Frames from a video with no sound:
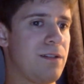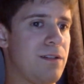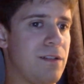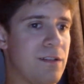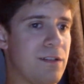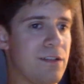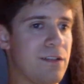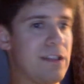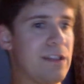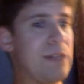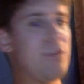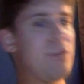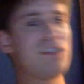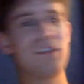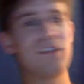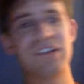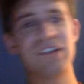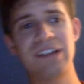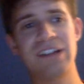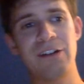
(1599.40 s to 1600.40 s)
So then we saw
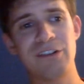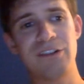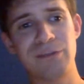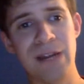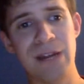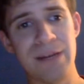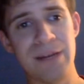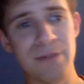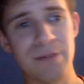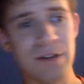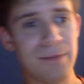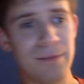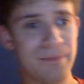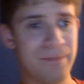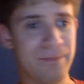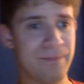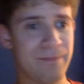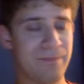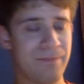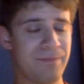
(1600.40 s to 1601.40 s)
Sarah Schreiber.
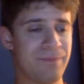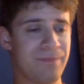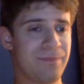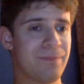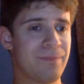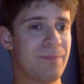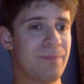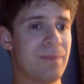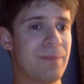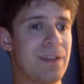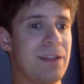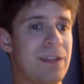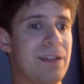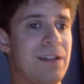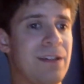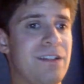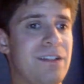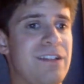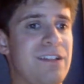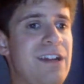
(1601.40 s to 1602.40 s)

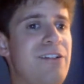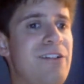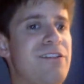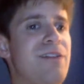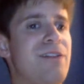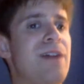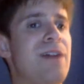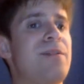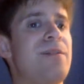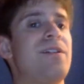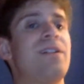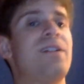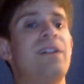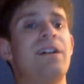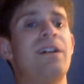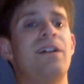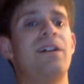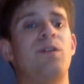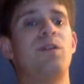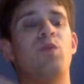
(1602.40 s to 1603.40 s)
Sarah Schreiber
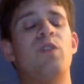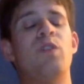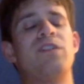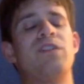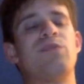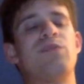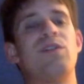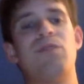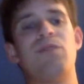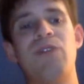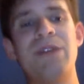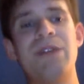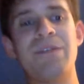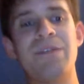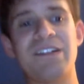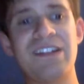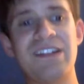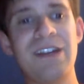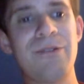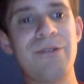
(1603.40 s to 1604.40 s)
was with Rey
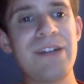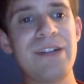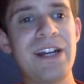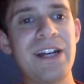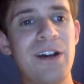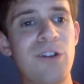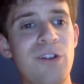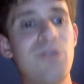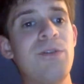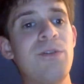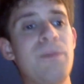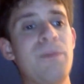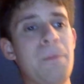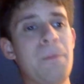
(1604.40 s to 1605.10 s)
Mysterio.